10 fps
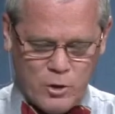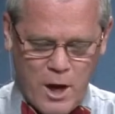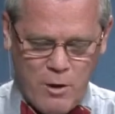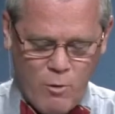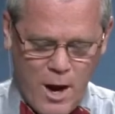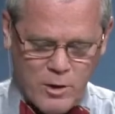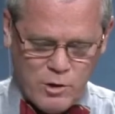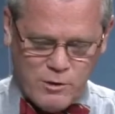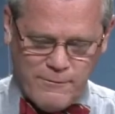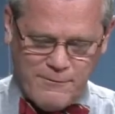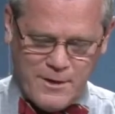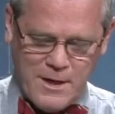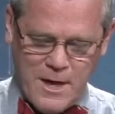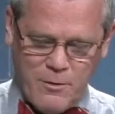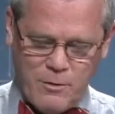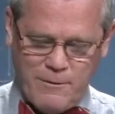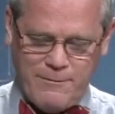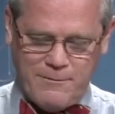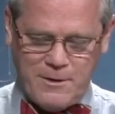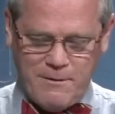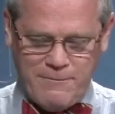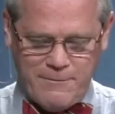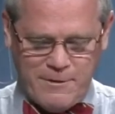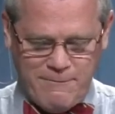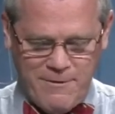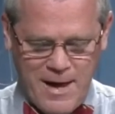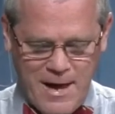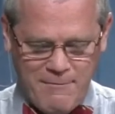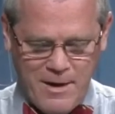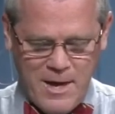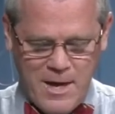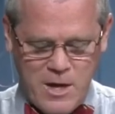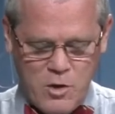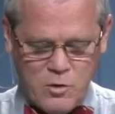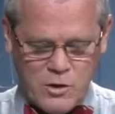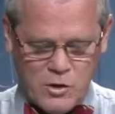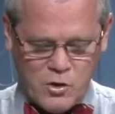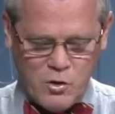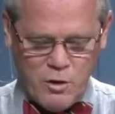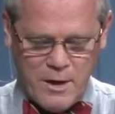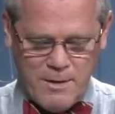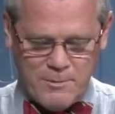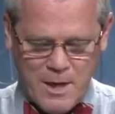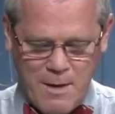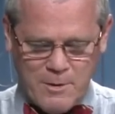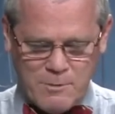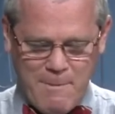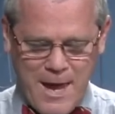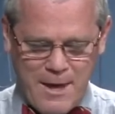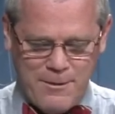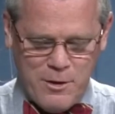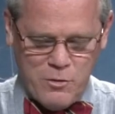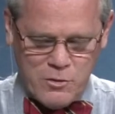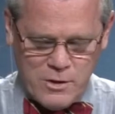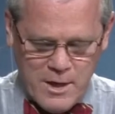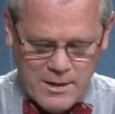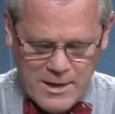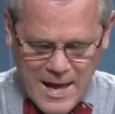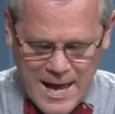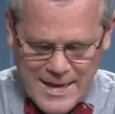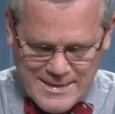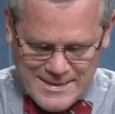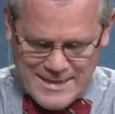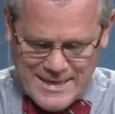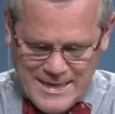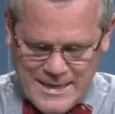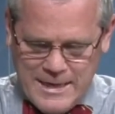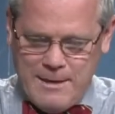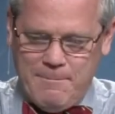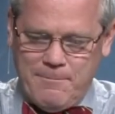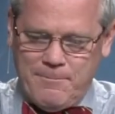John Rogers, 1500 to 1555, he used the pseudonym Thomas Matthews to hide his identity.